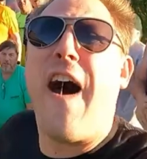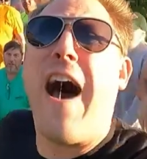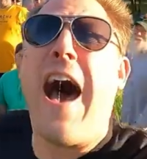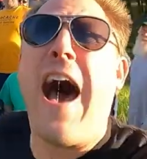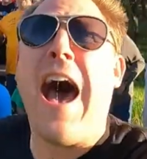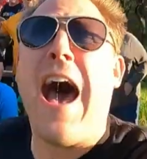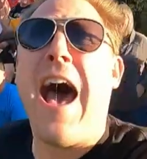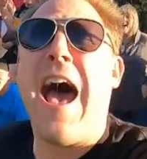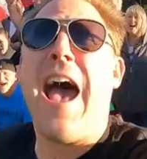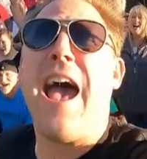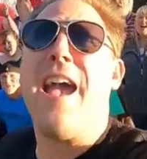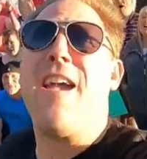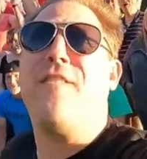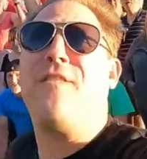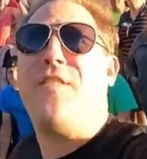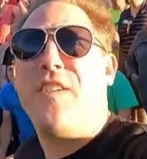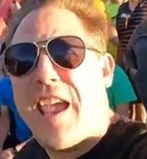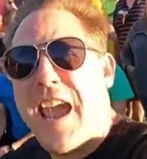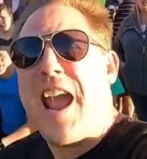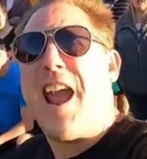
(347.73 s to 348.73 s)

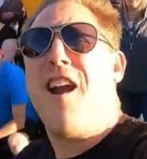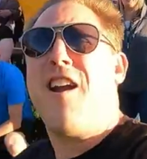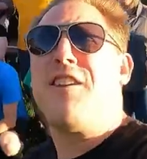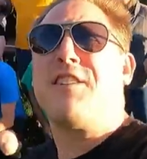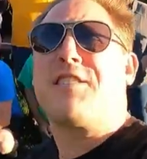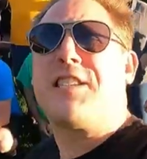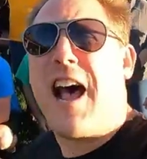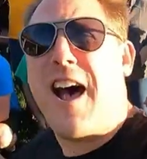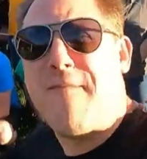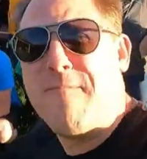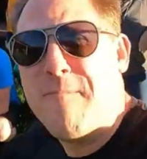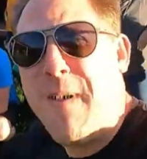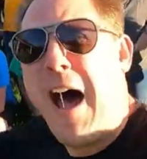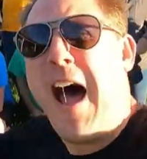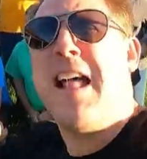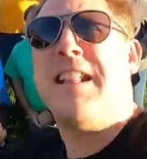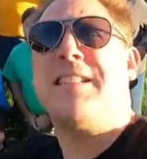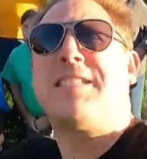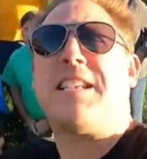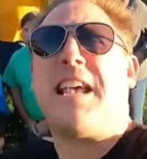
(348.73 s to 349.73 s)
Five years of
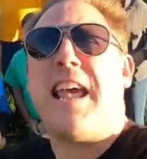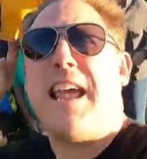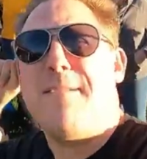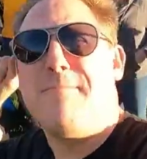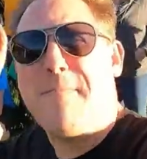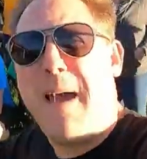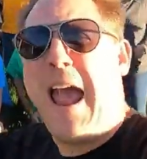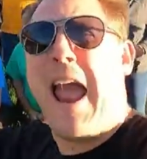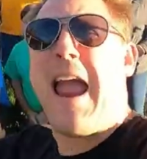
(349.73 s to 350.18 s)
Munzee